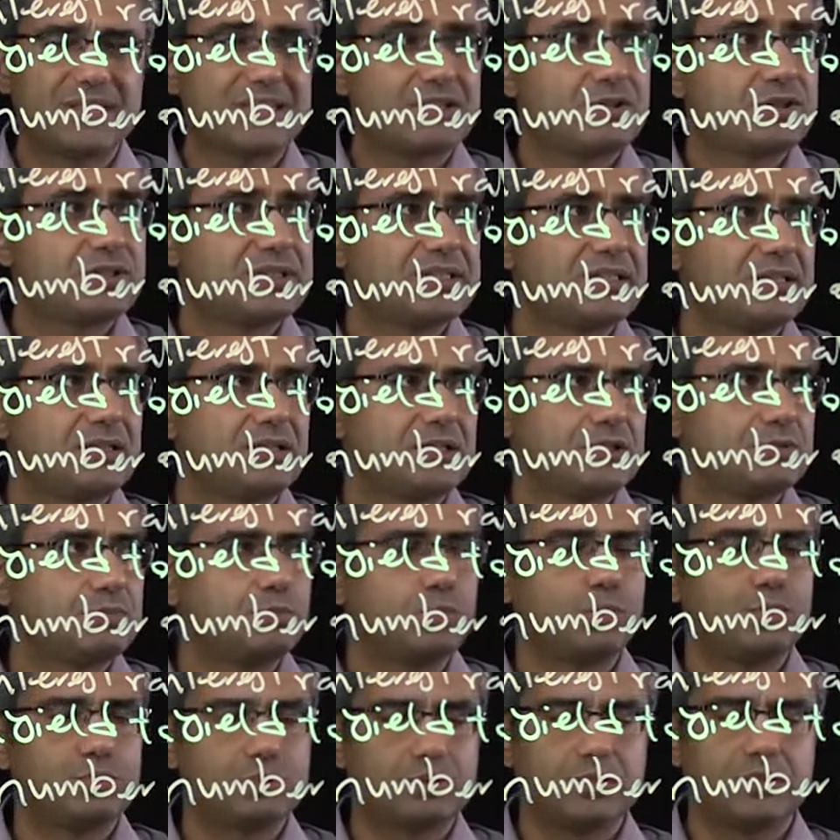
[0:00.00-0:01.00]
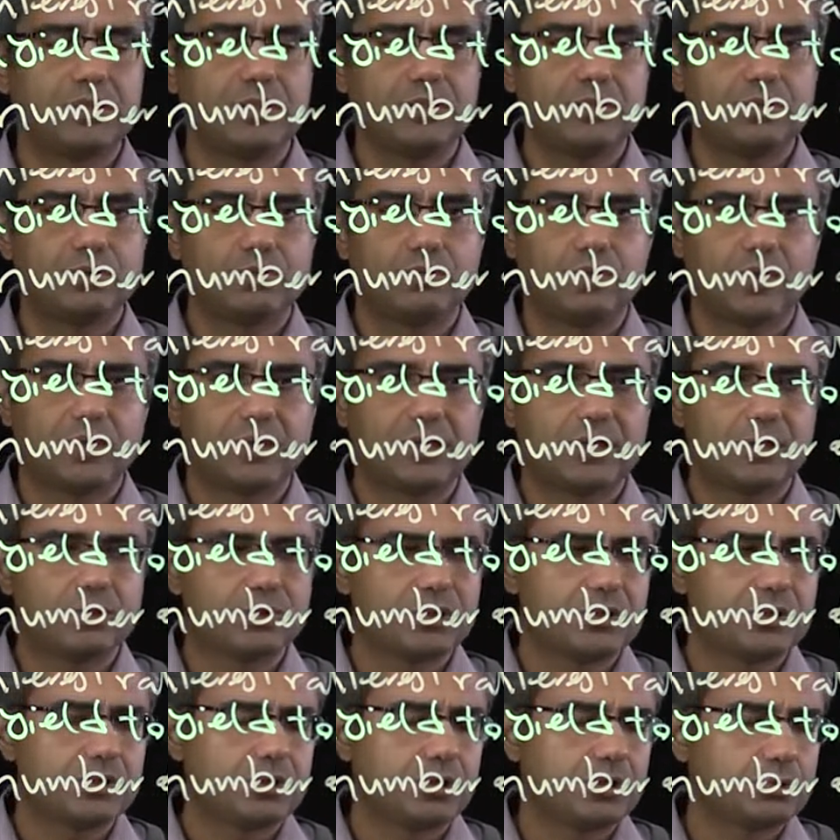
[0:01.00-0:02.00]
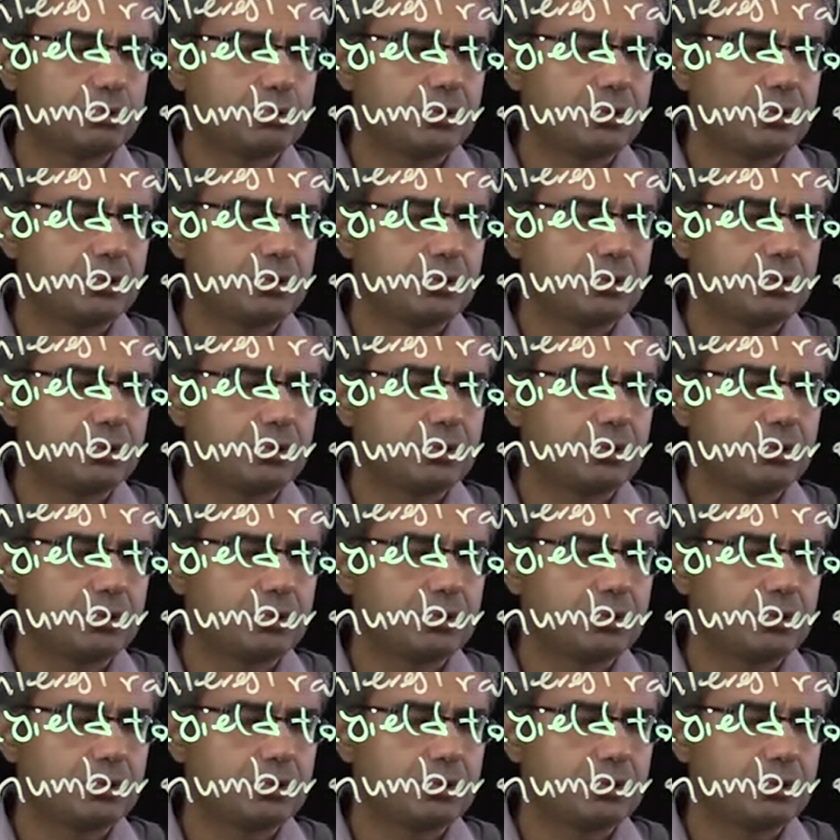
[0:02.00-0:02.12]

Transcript: as I said, it's mostly $1,000.